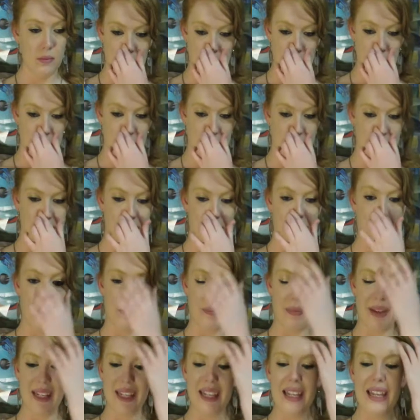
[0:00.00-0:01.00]
Okay.
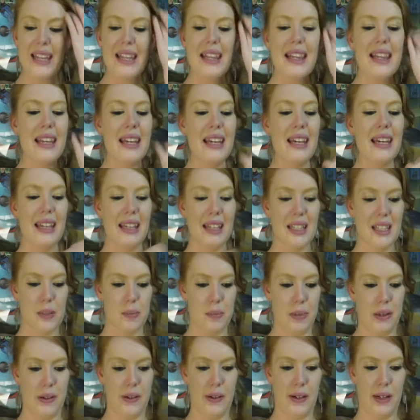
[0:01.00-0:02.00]
In the
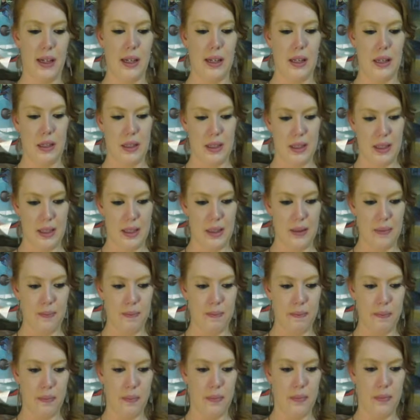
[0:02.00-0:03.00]
experience,
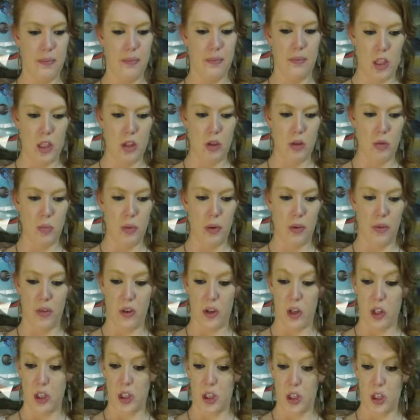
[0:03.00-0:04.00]
do you
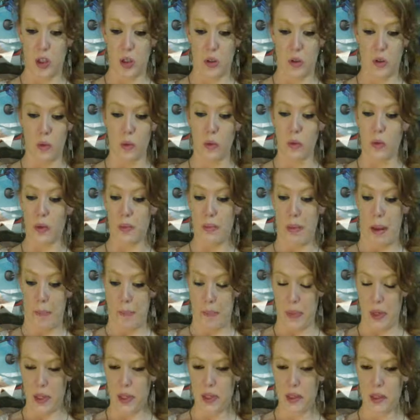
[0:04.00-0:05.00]
prefer to
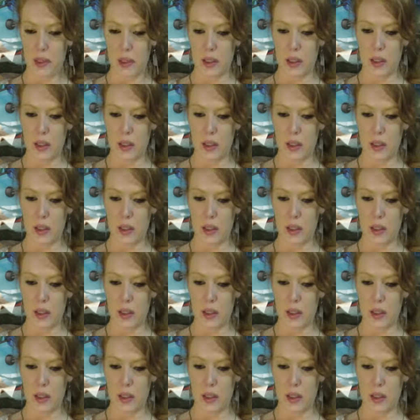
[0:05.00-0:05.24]
remember,